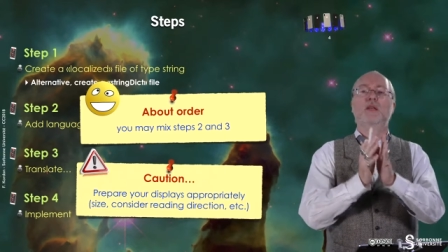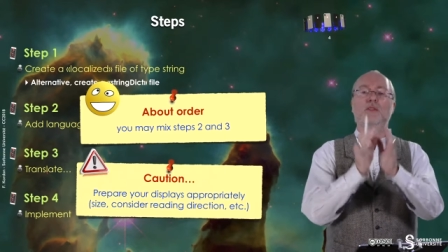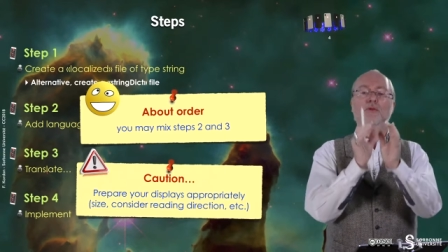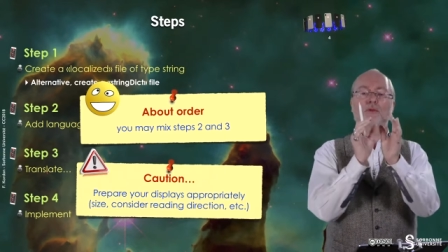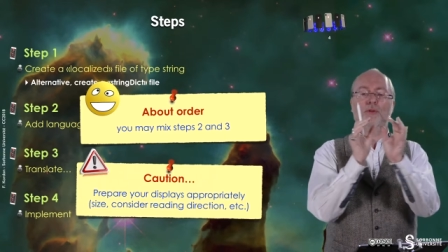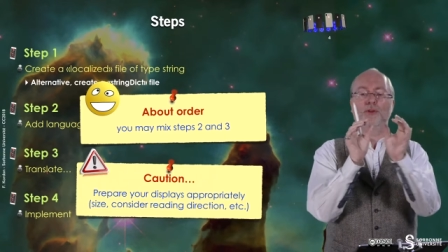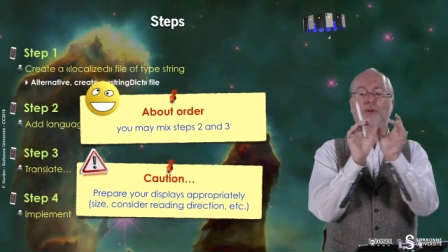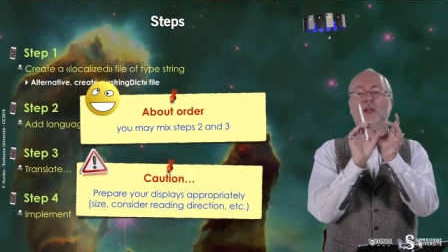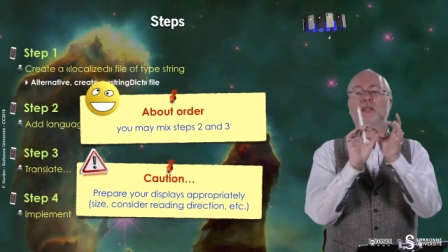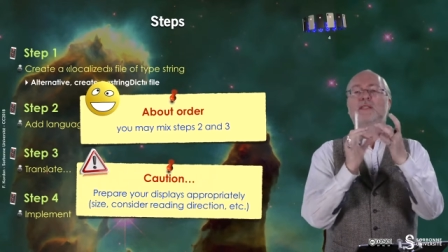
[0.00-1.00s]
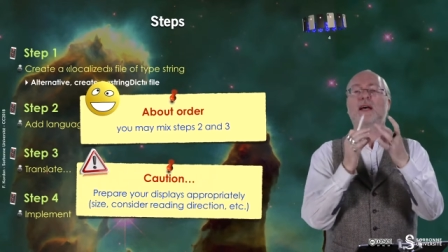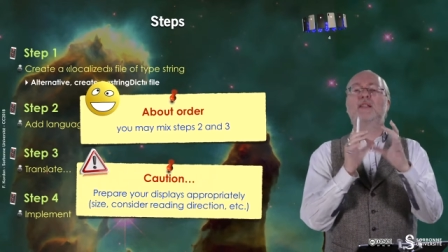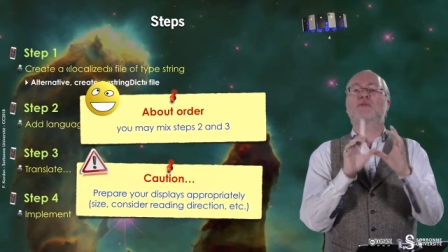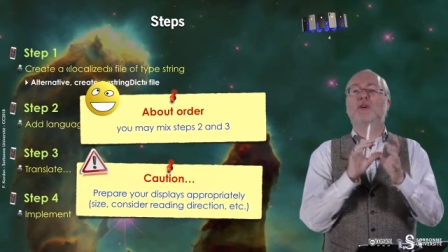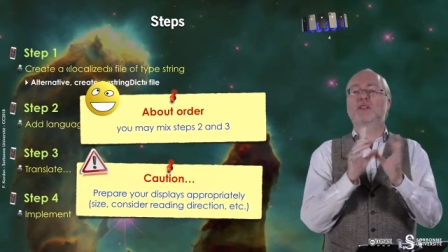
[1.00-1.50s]
so the
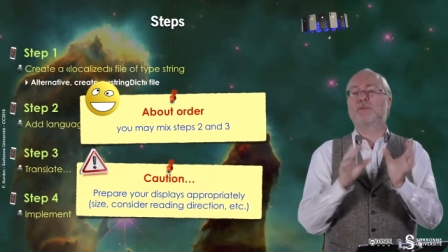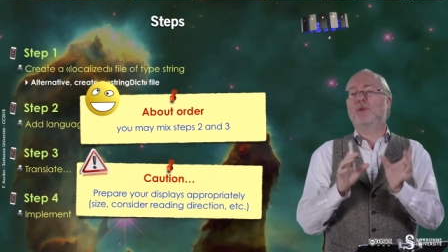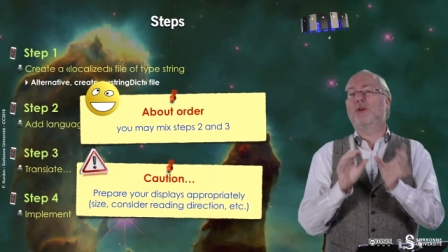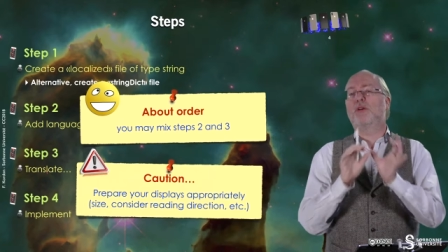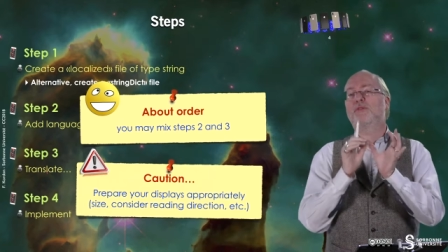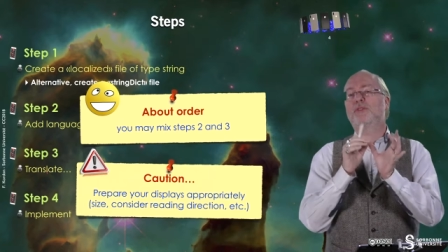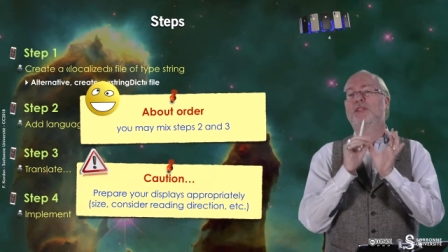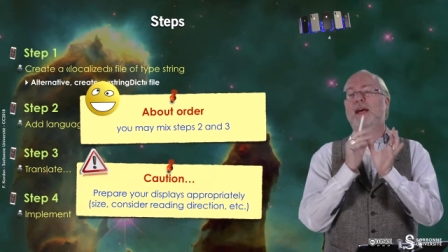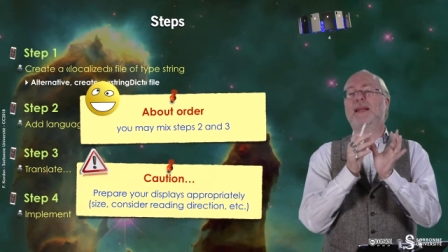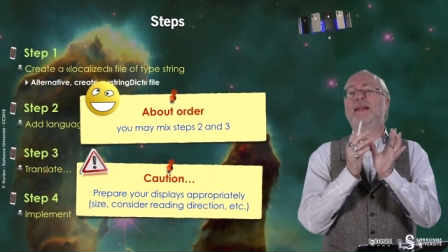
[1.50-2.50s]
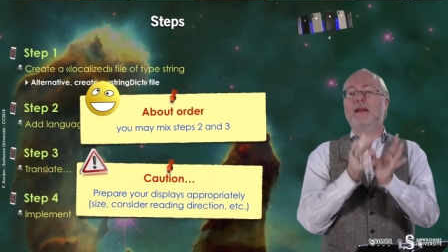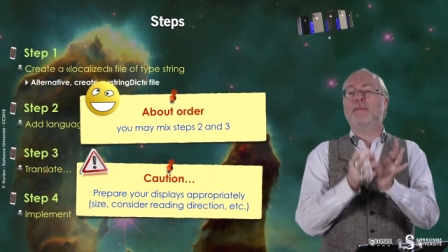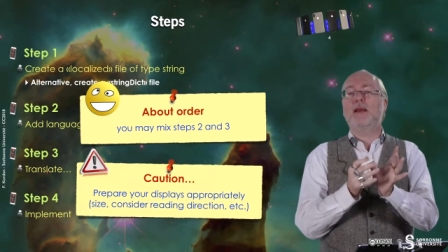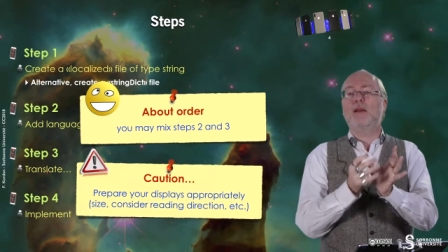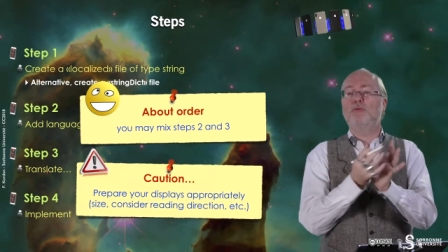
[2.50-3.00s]
size, for example, of the target
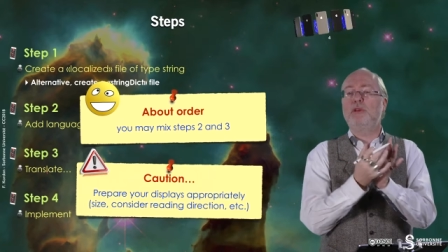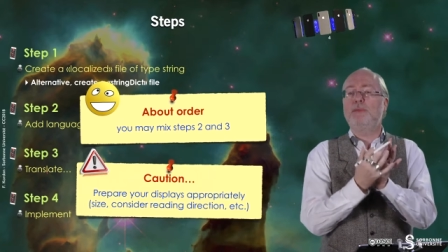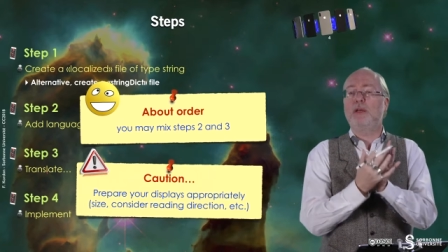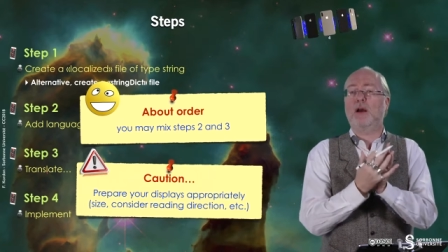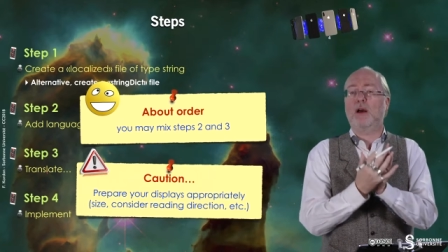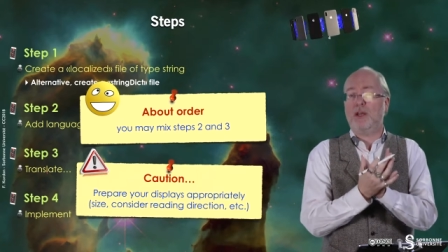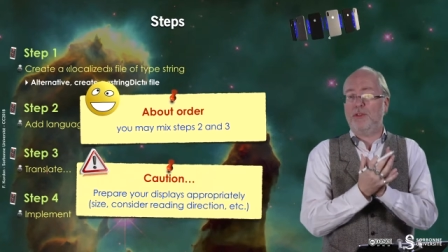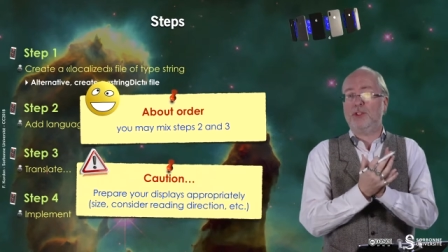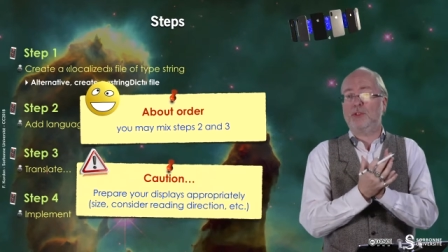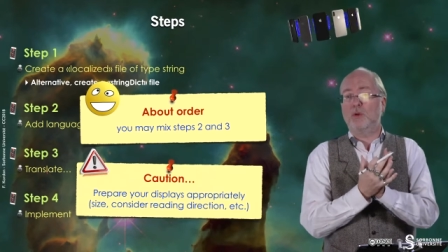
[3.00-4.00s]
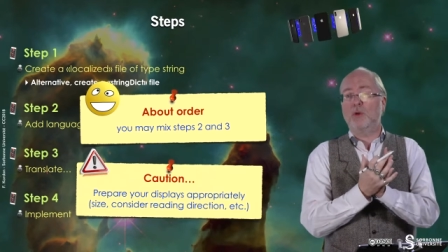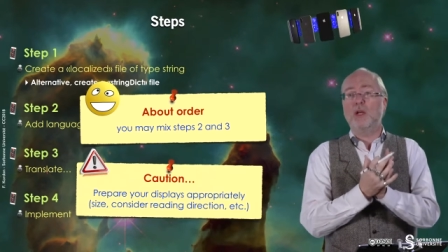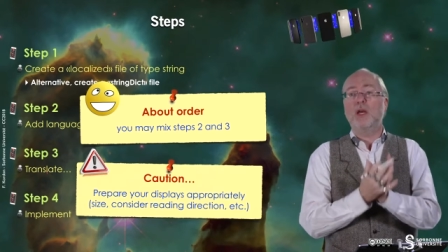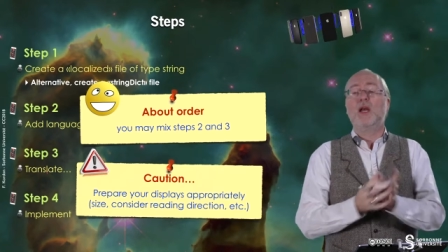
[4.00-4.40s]
label will be rather small,